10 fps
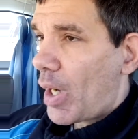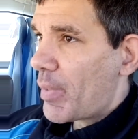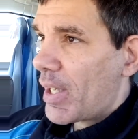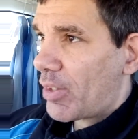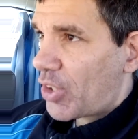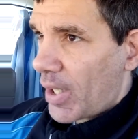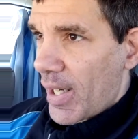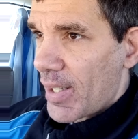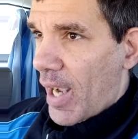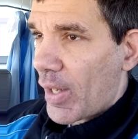I mean,
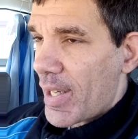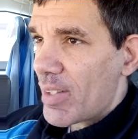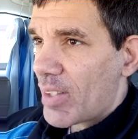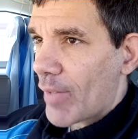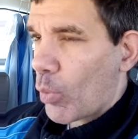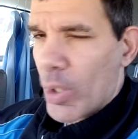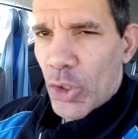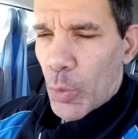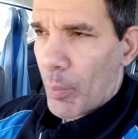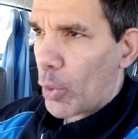he's never won a
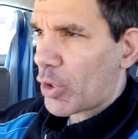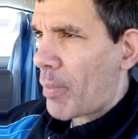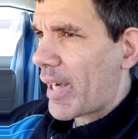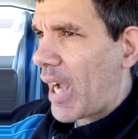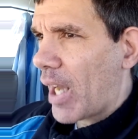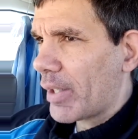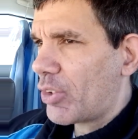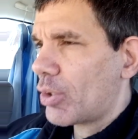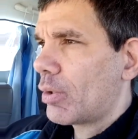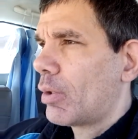Super Bowl to my
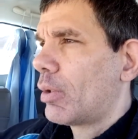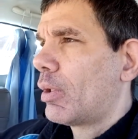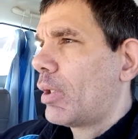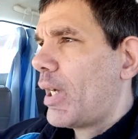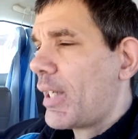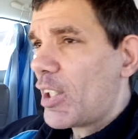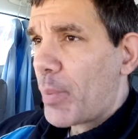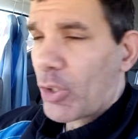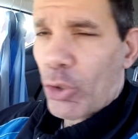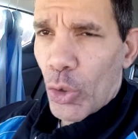knowledge, and he's
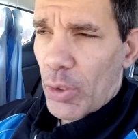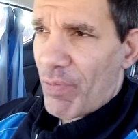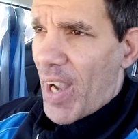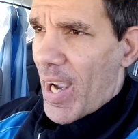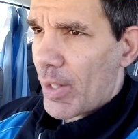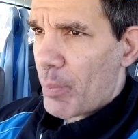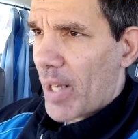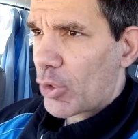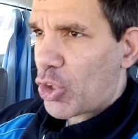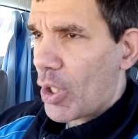been crucified
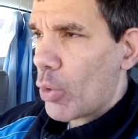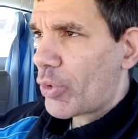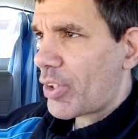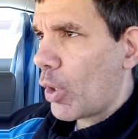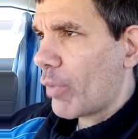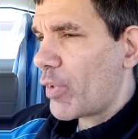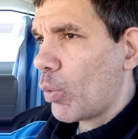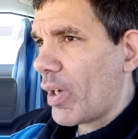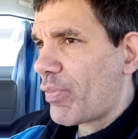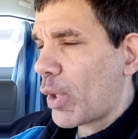about a choke. So
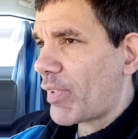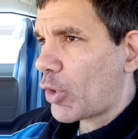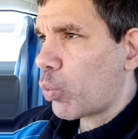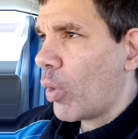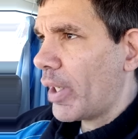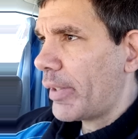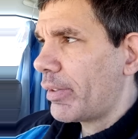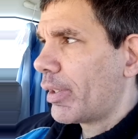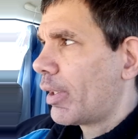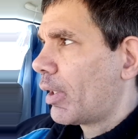if there's one
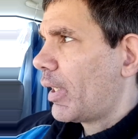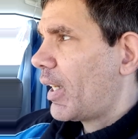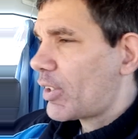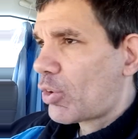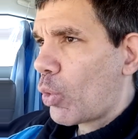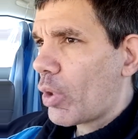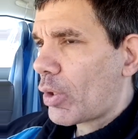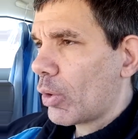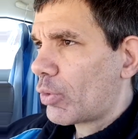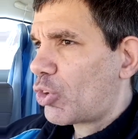
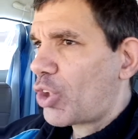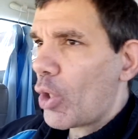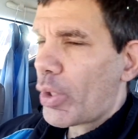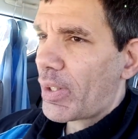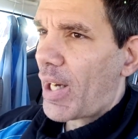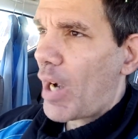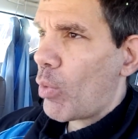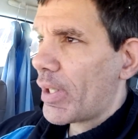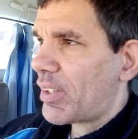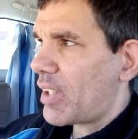historical choke that I
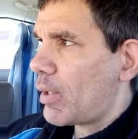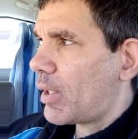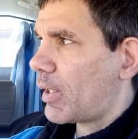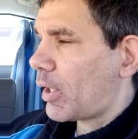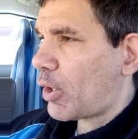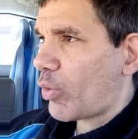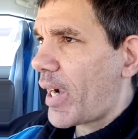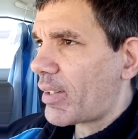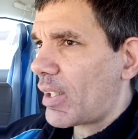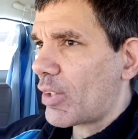want to see get
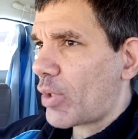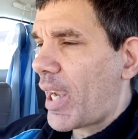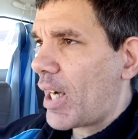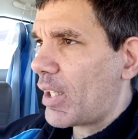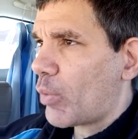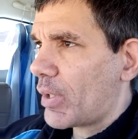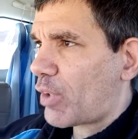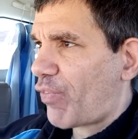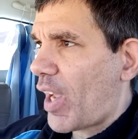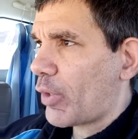corrected is Andy
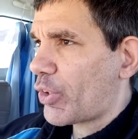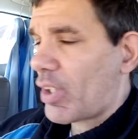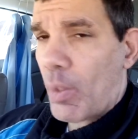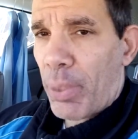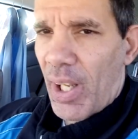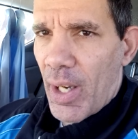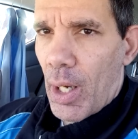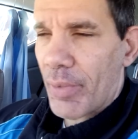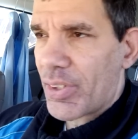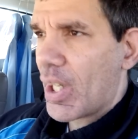Reid's failures in the
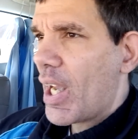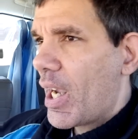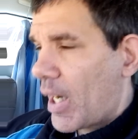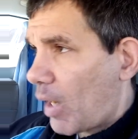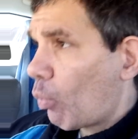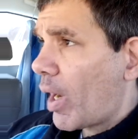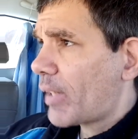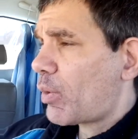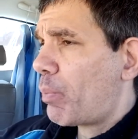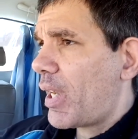playoffs, and I want
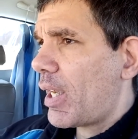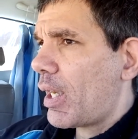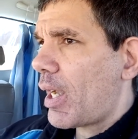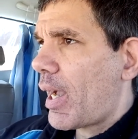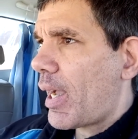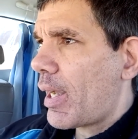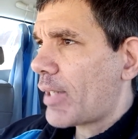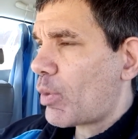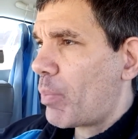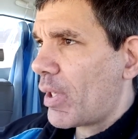it to be
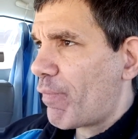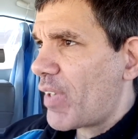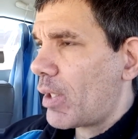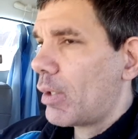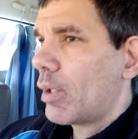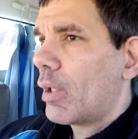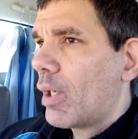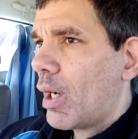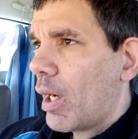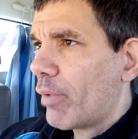at the benefit
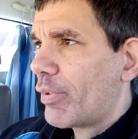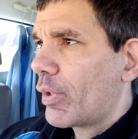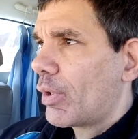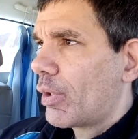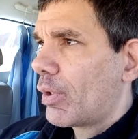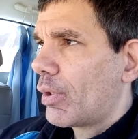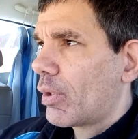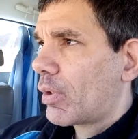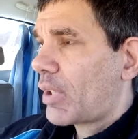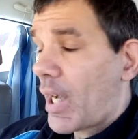of
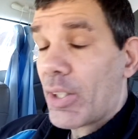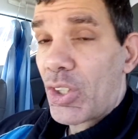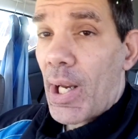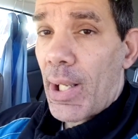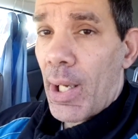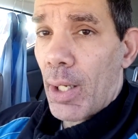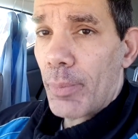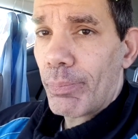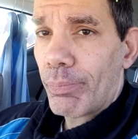Kyle Shanahan.